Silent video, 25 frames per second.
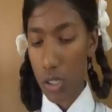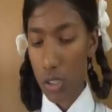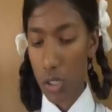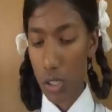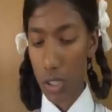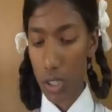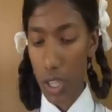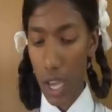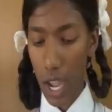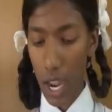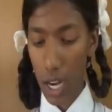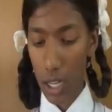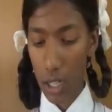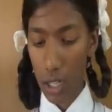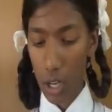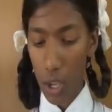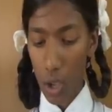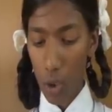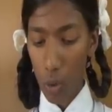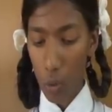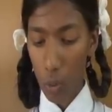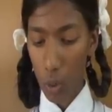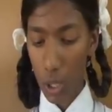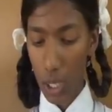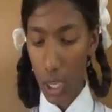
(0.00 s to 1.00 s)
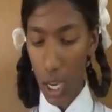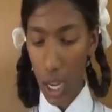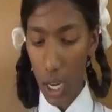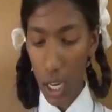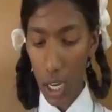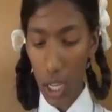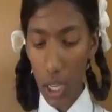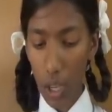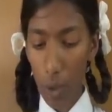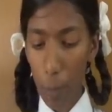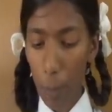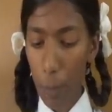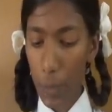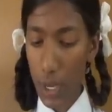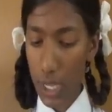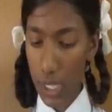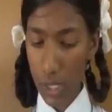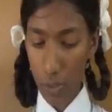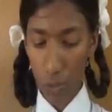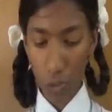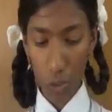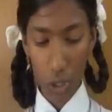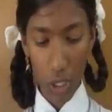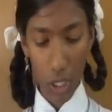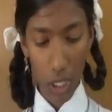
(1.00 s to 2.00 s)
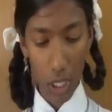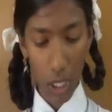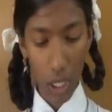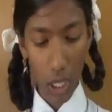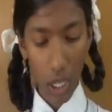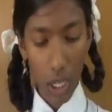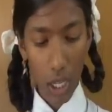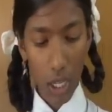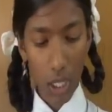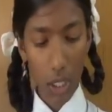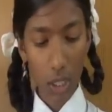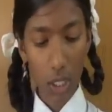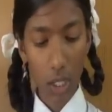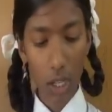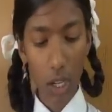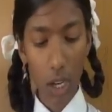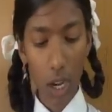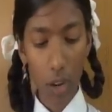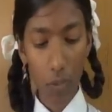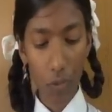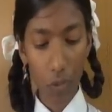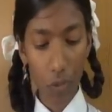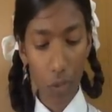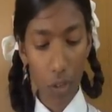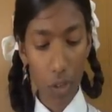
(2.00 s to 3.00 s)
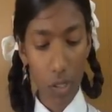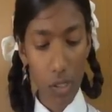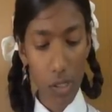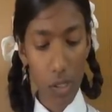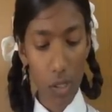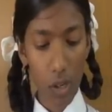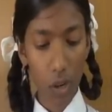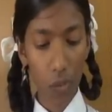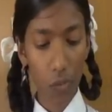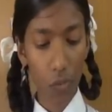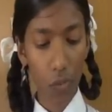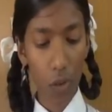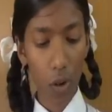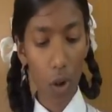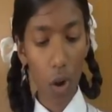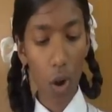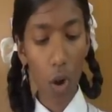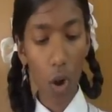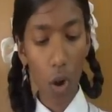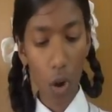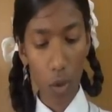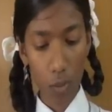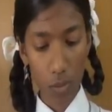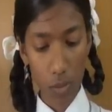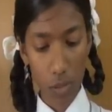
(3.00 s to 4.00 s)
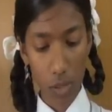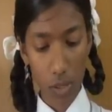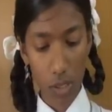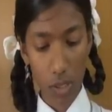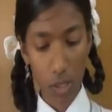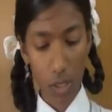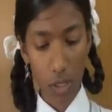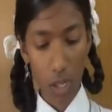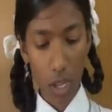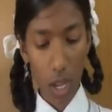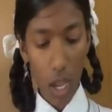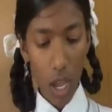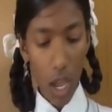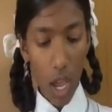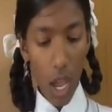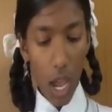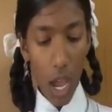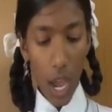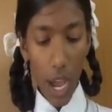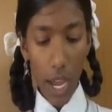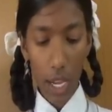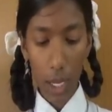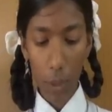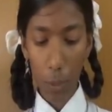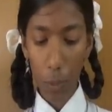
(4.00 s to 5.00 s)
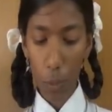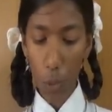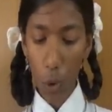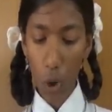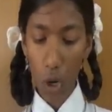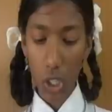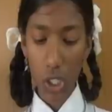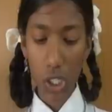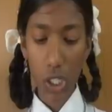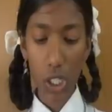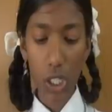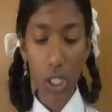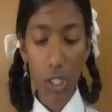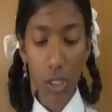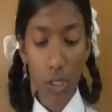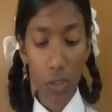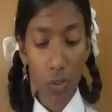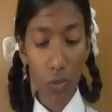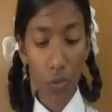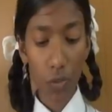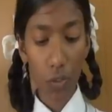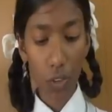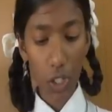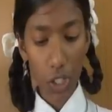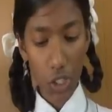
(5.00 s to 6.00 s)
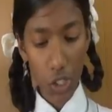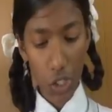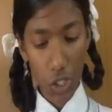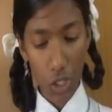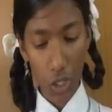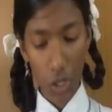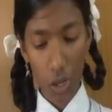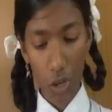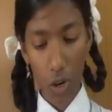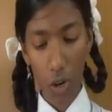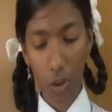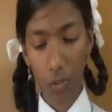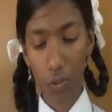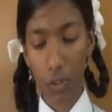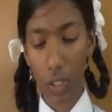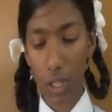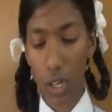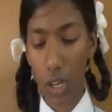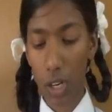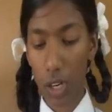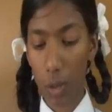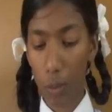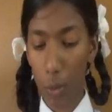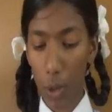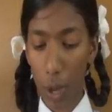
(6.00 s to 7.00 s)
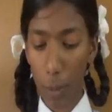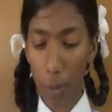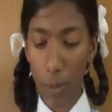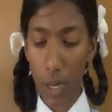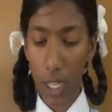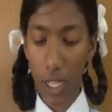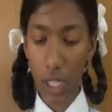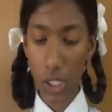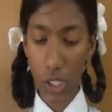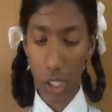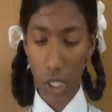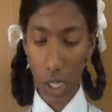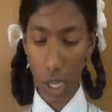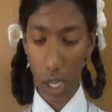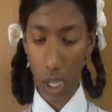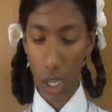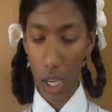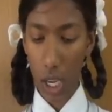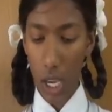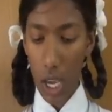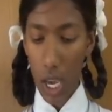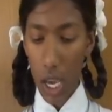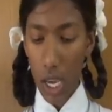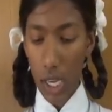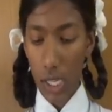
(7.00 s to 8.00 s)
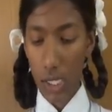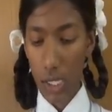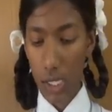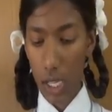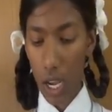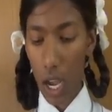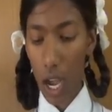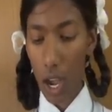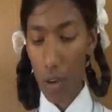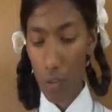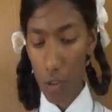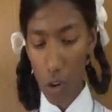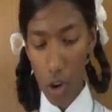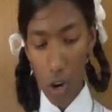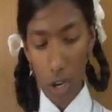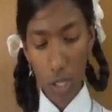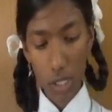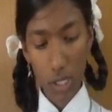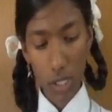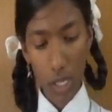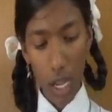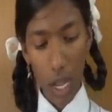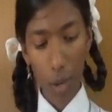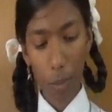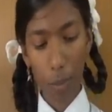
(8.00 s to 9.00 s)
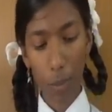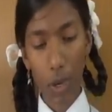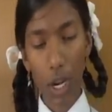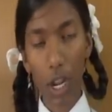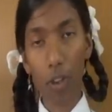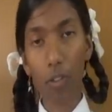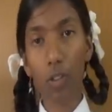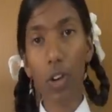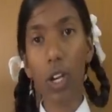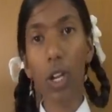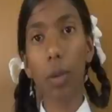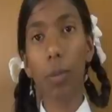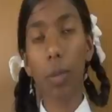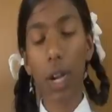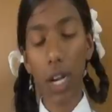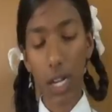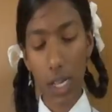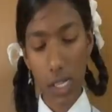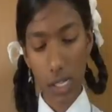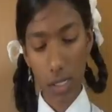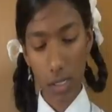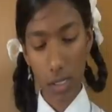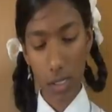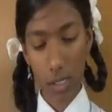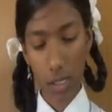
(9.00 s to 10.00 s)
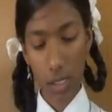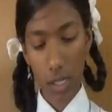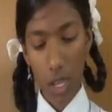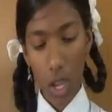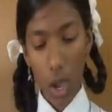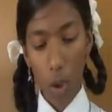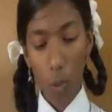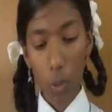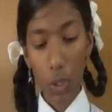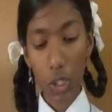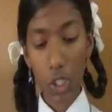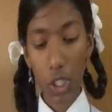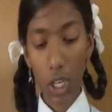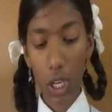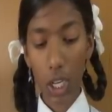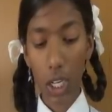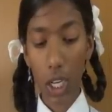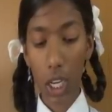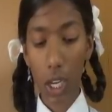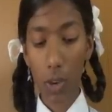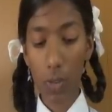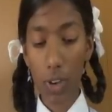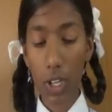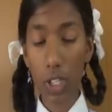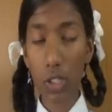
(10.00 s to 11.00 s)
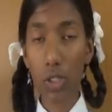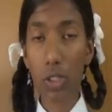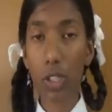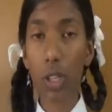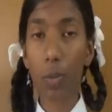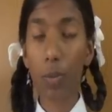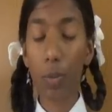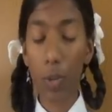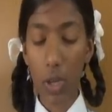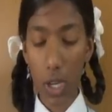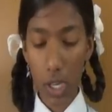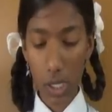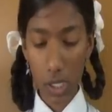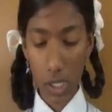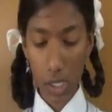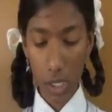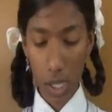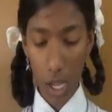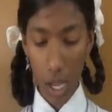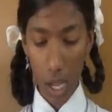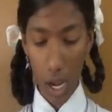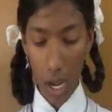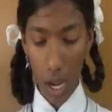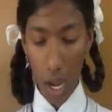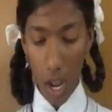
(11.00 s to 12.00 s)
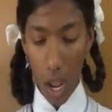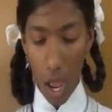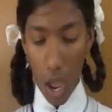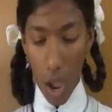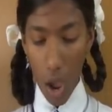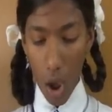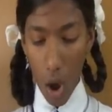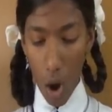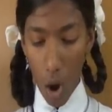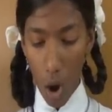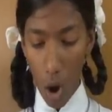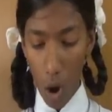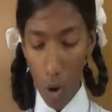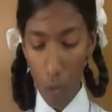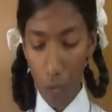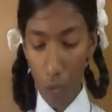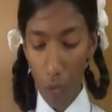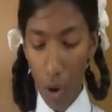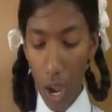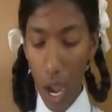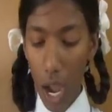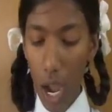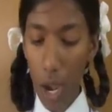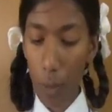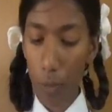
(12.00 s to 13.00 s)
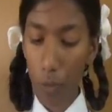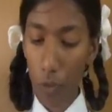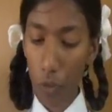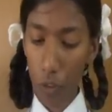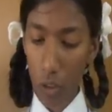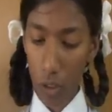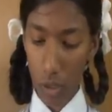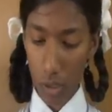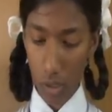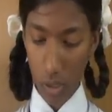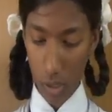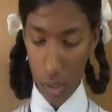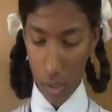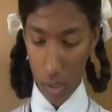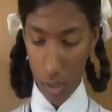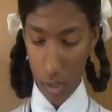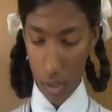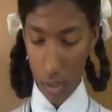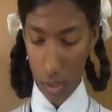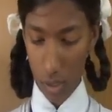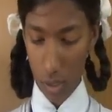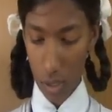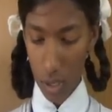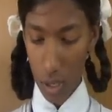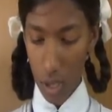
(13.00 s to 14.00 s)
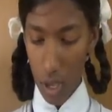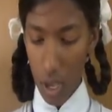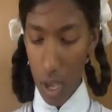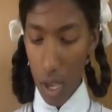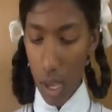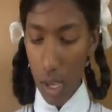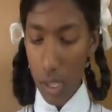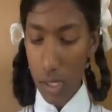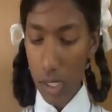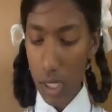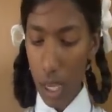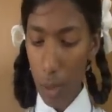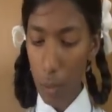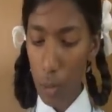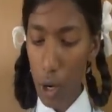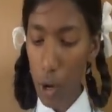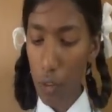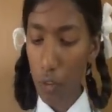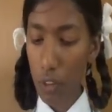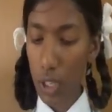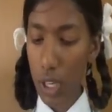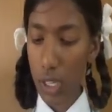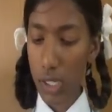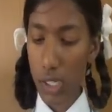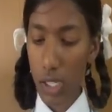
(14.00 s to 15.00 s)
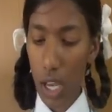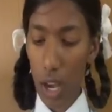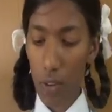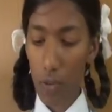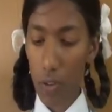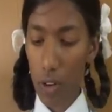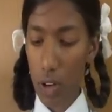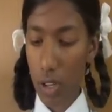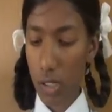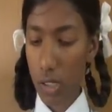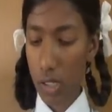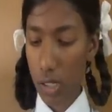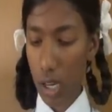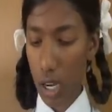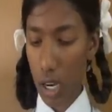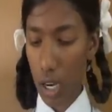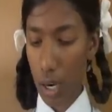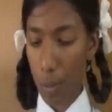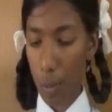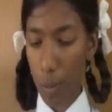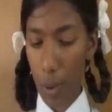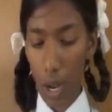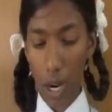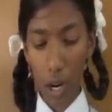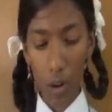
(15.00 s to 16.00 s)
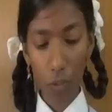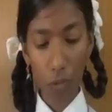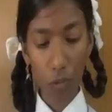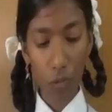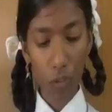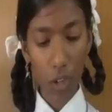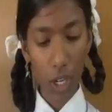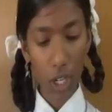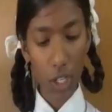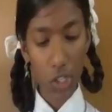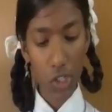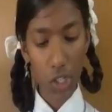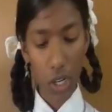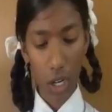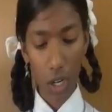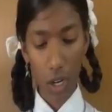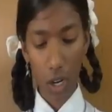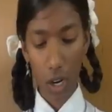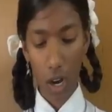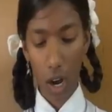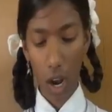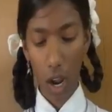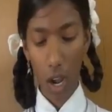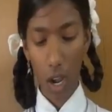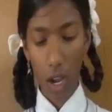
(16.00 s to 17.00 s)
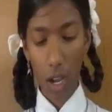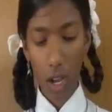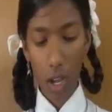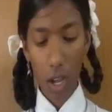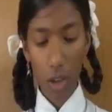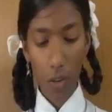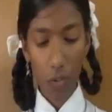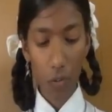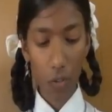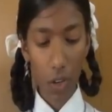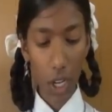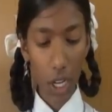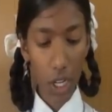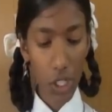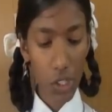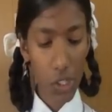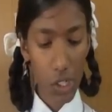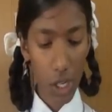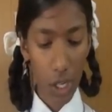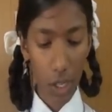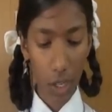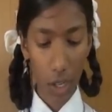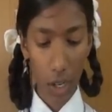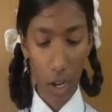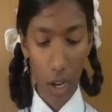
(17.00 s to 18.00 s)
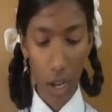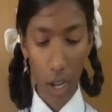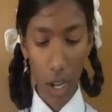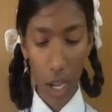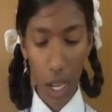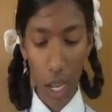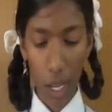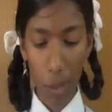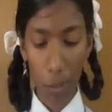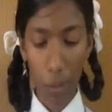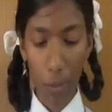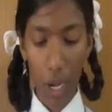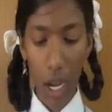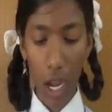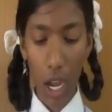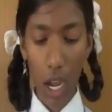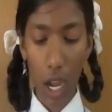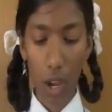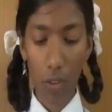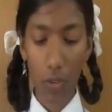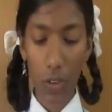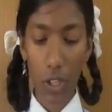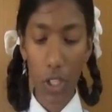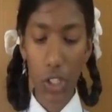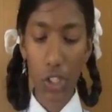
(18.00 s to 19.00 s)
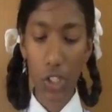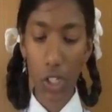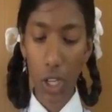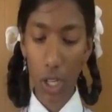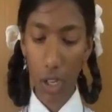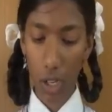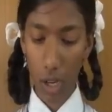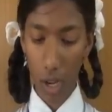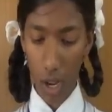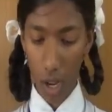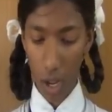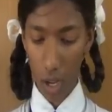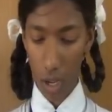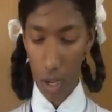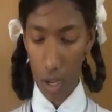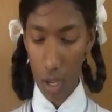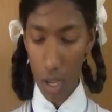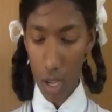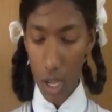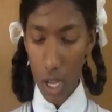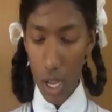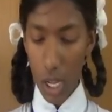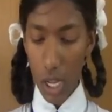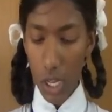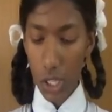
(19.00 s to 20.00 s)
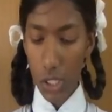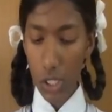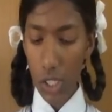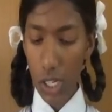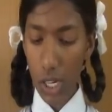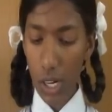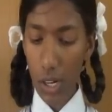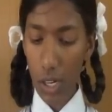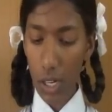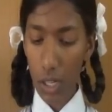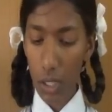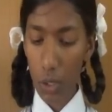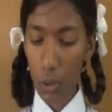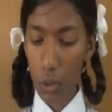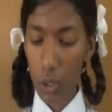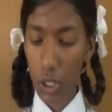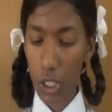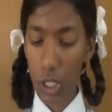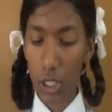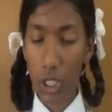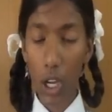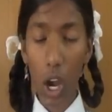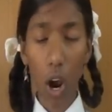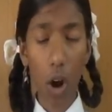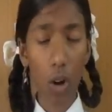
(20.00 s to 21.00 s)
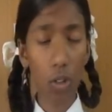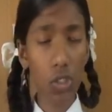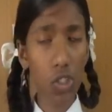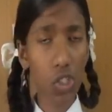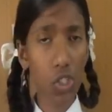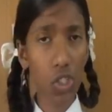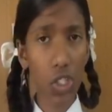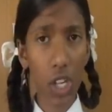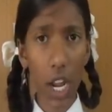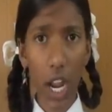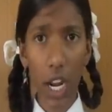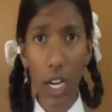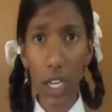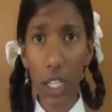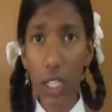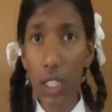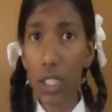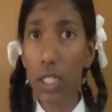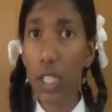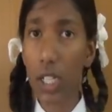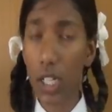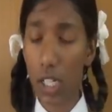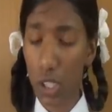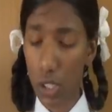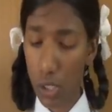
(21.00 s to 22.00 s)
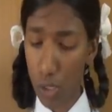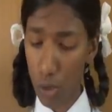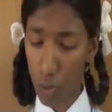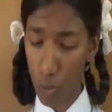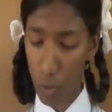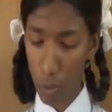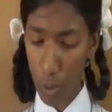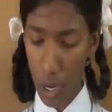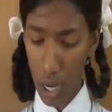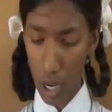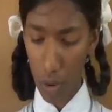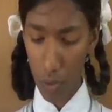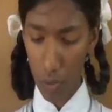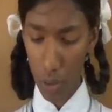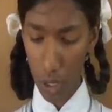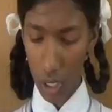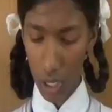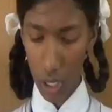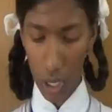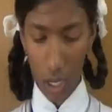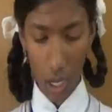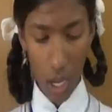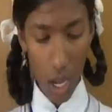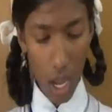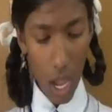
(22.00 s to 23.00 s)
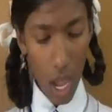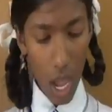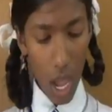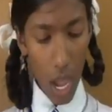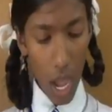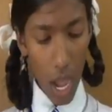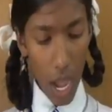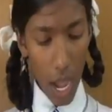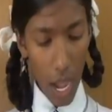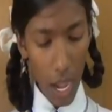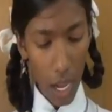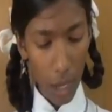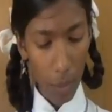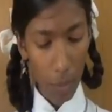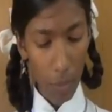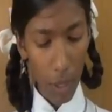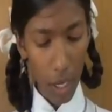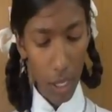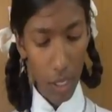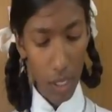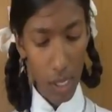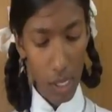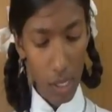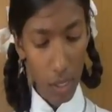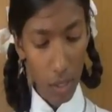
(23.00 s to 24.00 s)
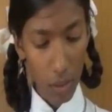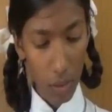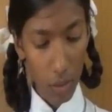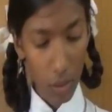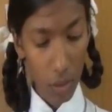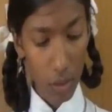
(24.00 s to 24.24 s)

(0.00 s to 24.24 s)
so that we can live peacefully in the comforts of our homes. An important feature of the Republic Day is the awards and bravery medals, which are given to the personnel of armed forces. Some of these awards are Paramveer Chakra, Veer Chakra and Mahavir Chakra. Children who did outstanding deeds of bravery and made a